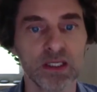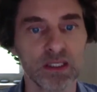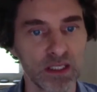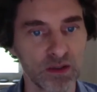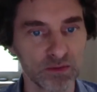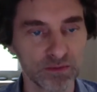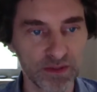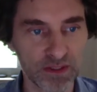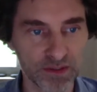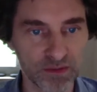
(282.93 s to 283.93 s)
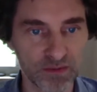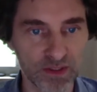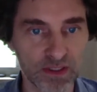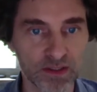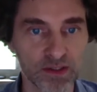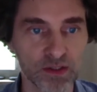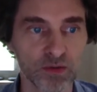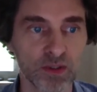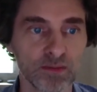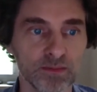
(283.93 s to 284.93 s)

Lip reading: cannot feel so well, and so on.